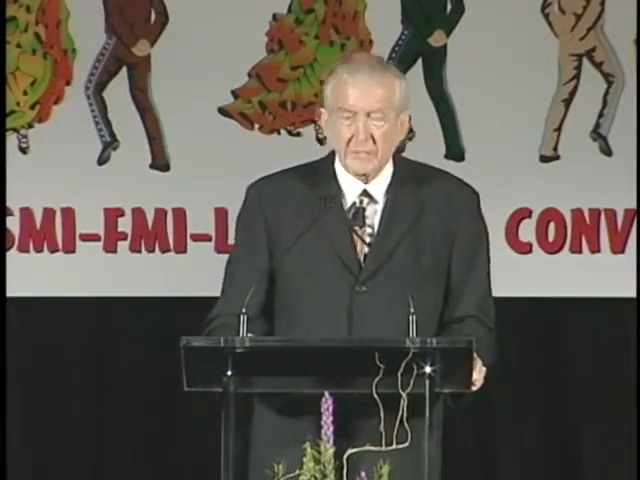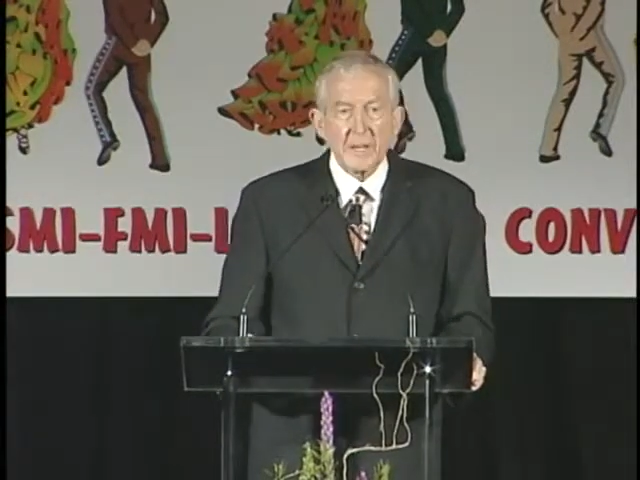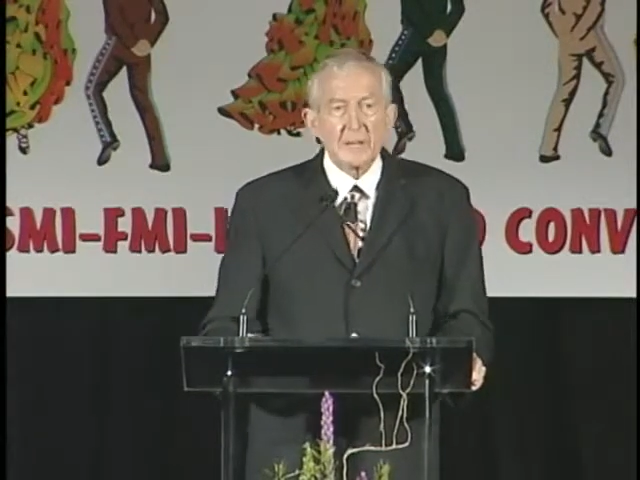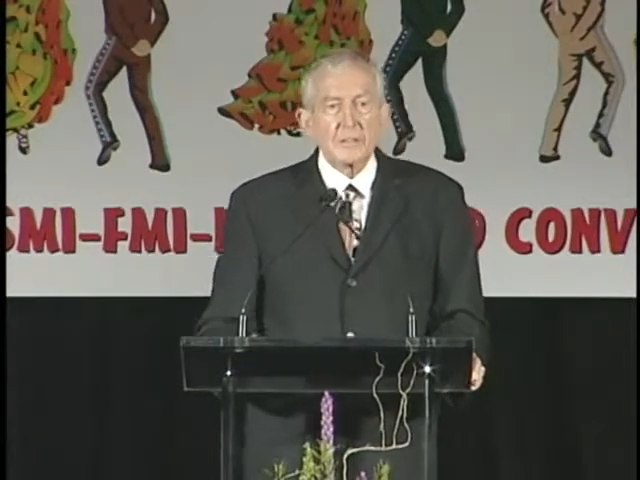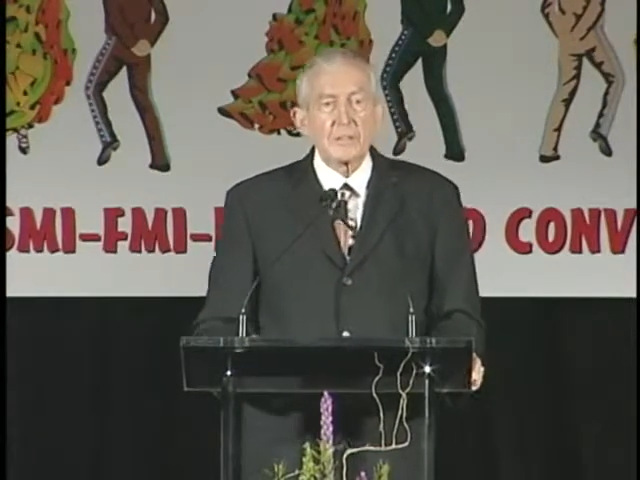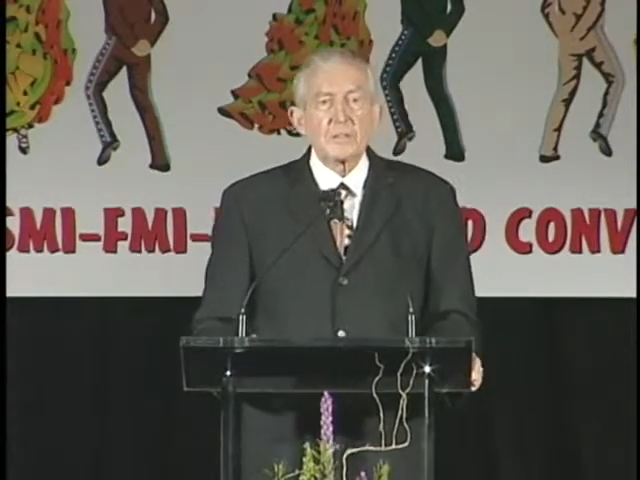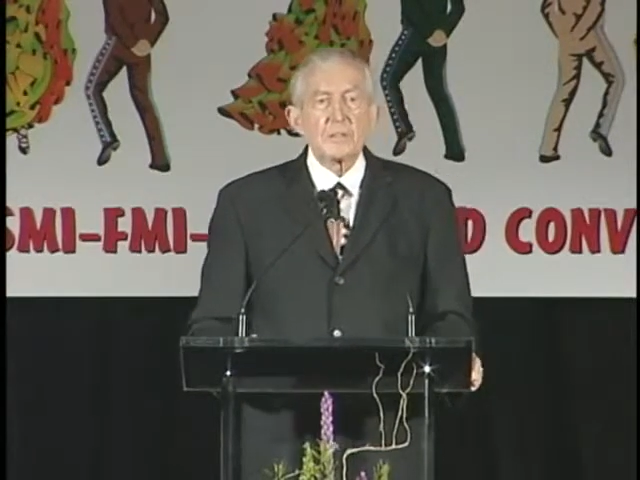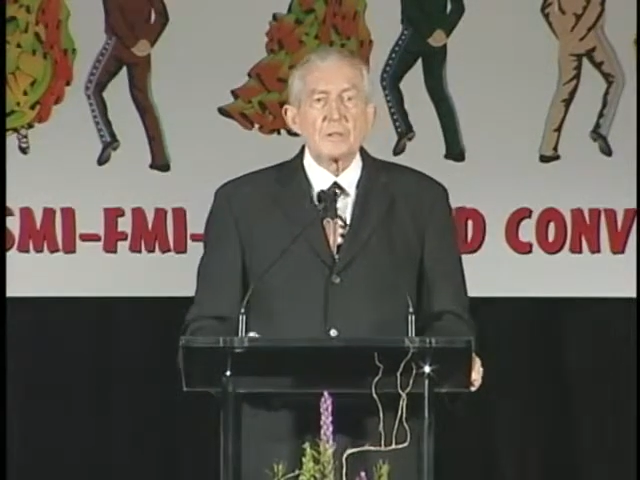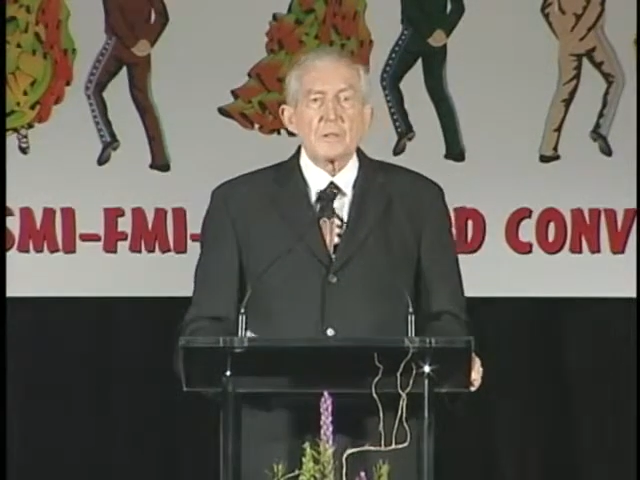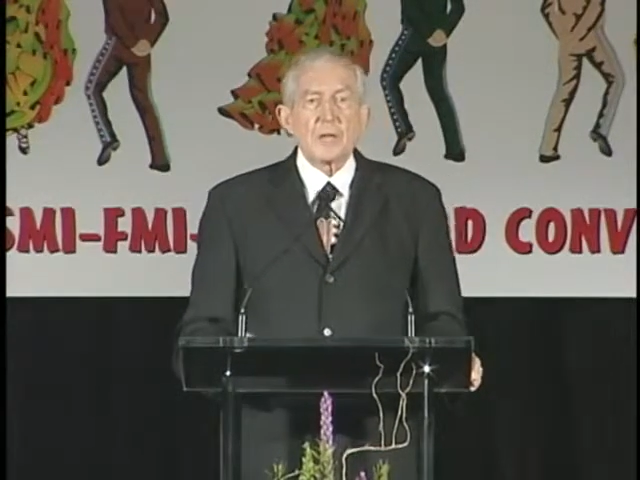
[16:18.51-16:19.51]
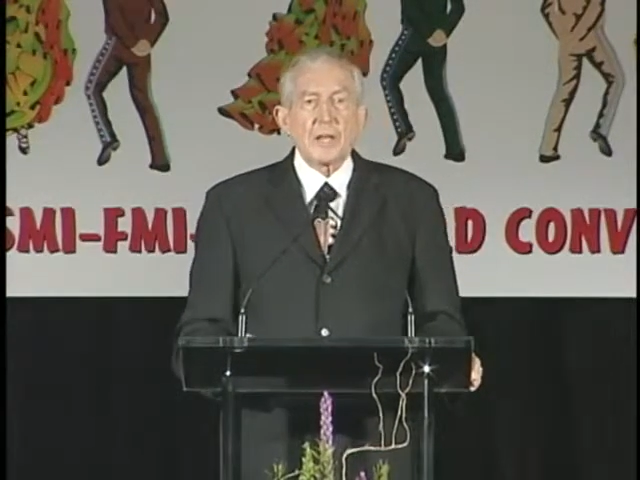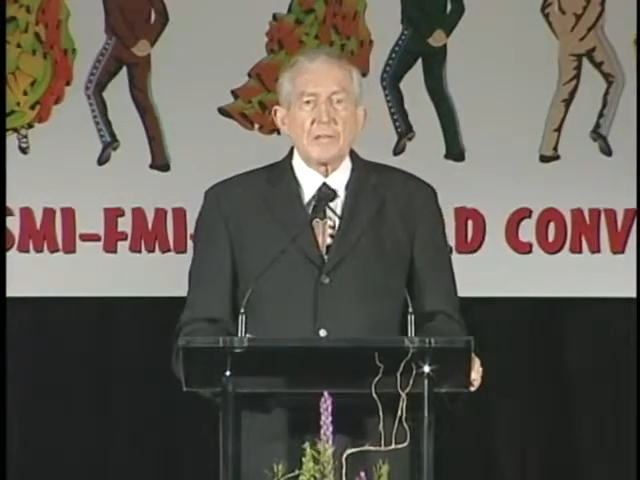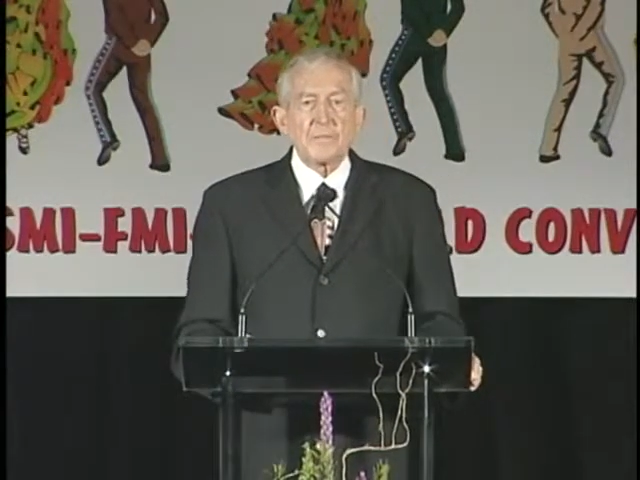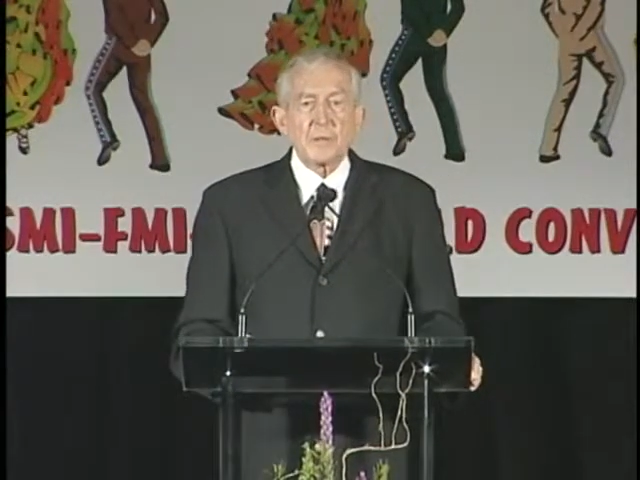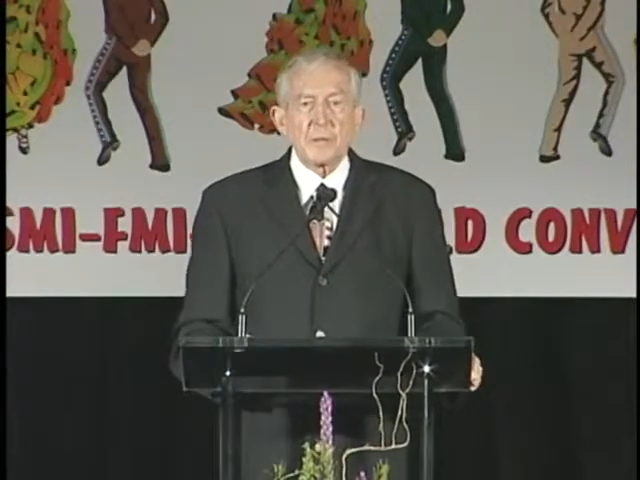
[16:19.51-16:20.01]
attitude,
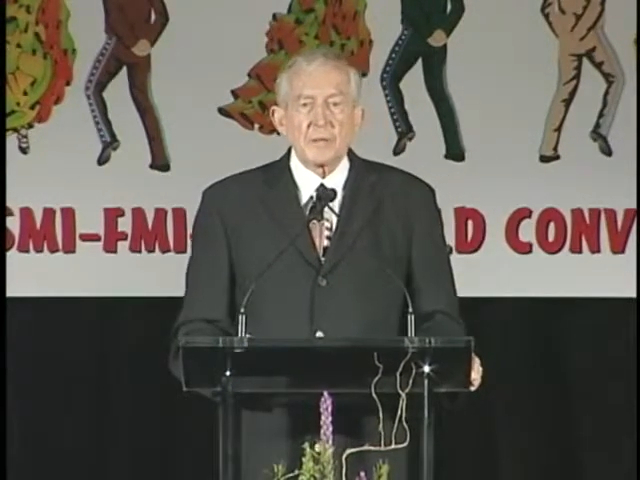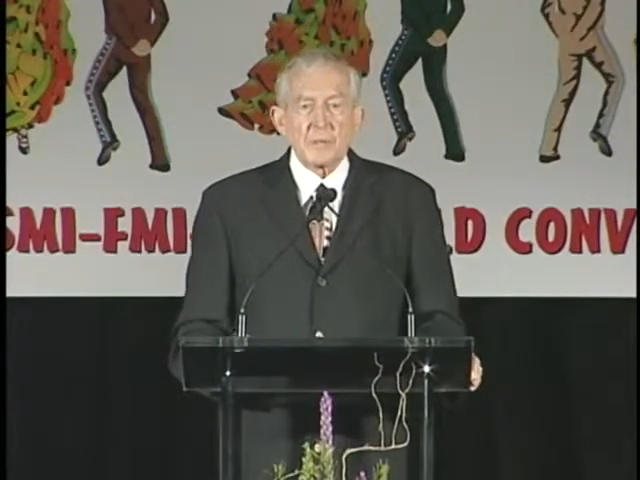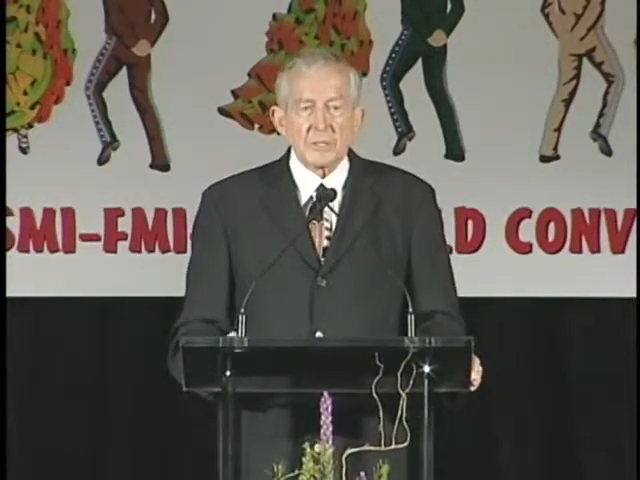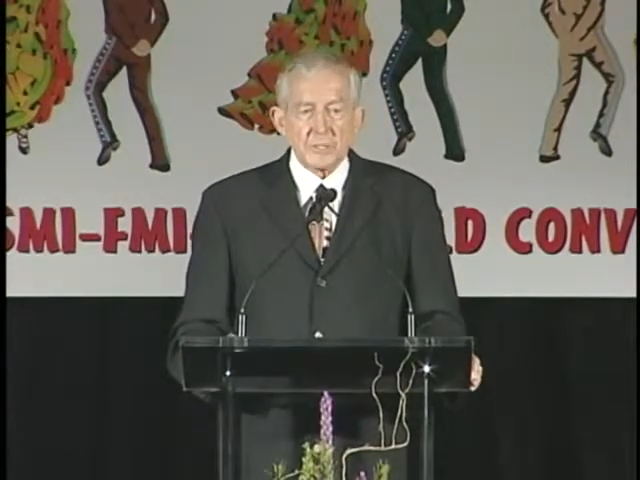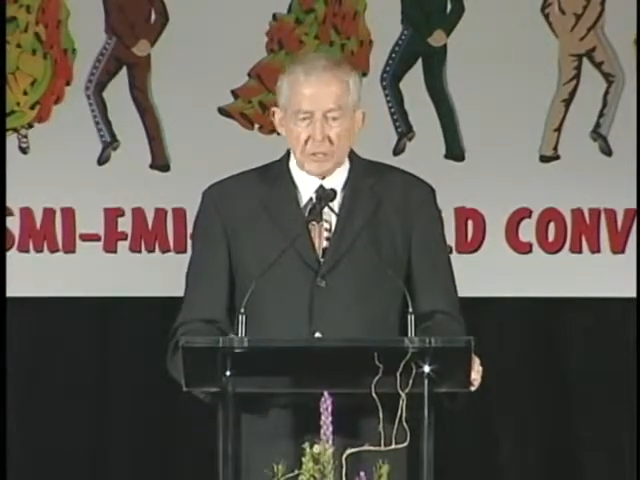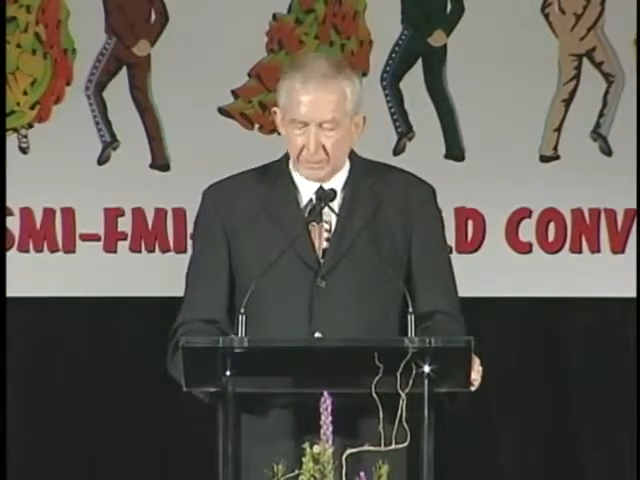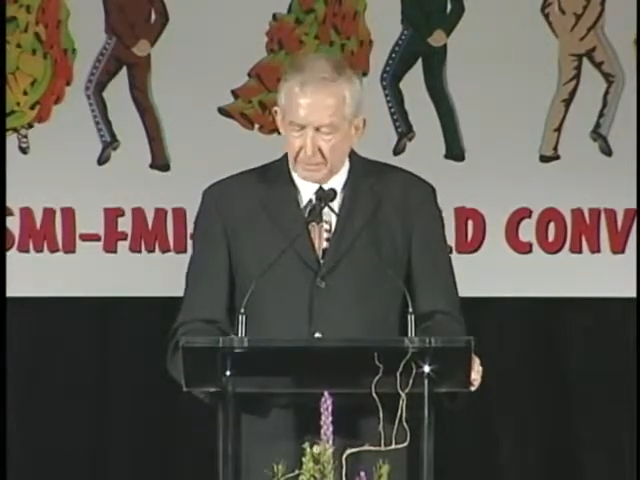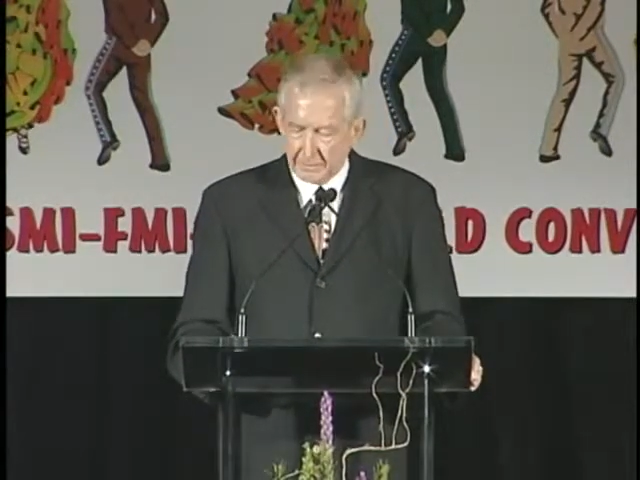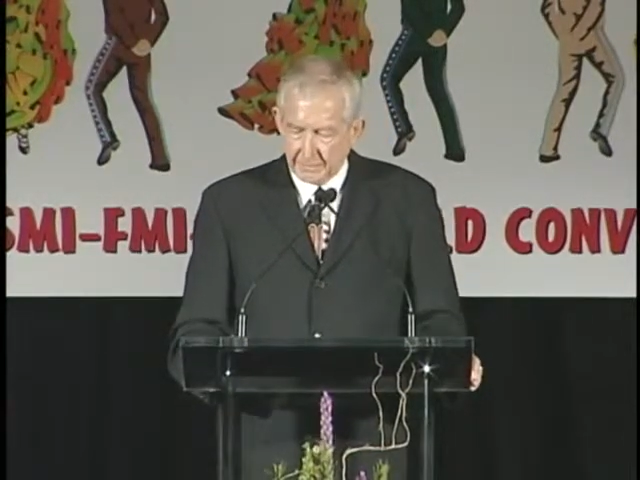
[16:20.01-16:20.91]
behavior, and result.